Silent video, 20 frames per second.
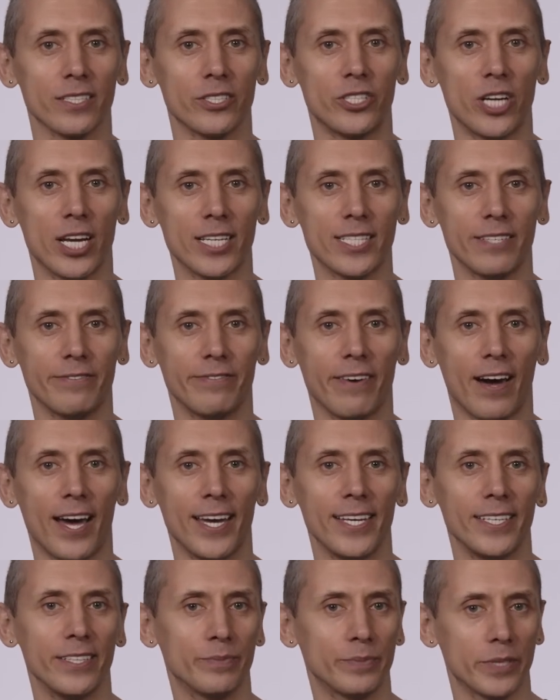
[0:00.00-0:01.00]

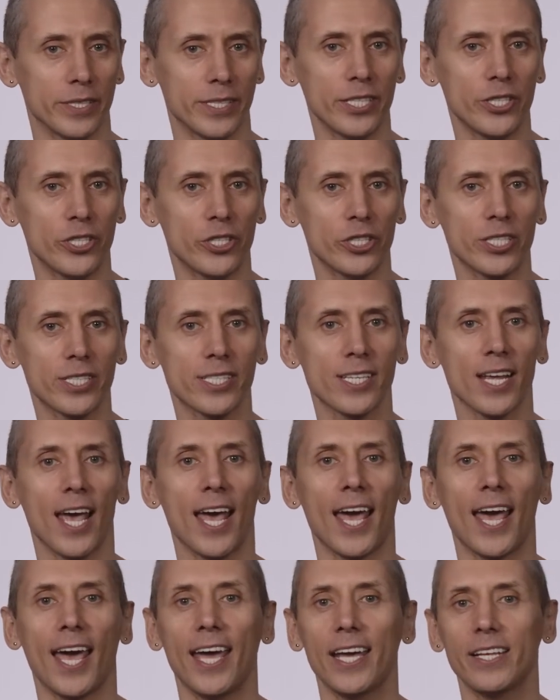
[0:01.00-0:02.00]
justifying procedures,
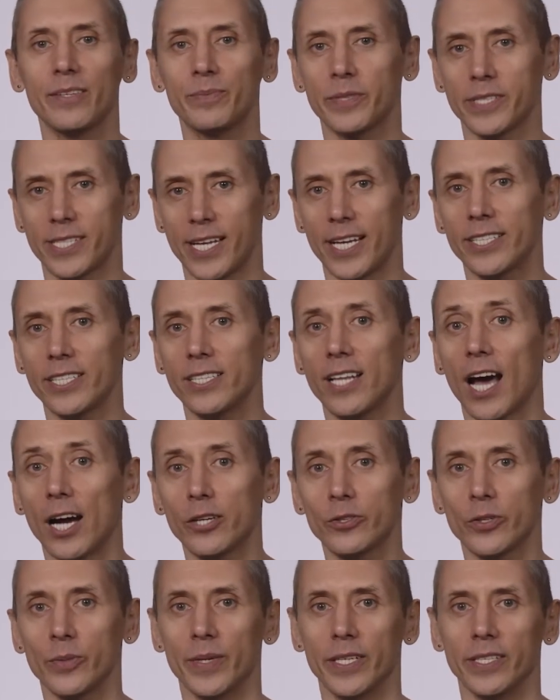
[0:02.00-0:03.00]
and presenting
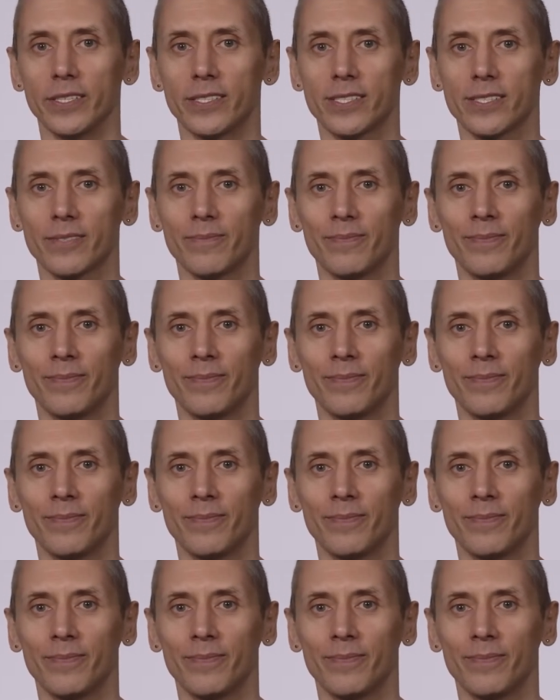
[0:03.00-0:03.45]
arguments.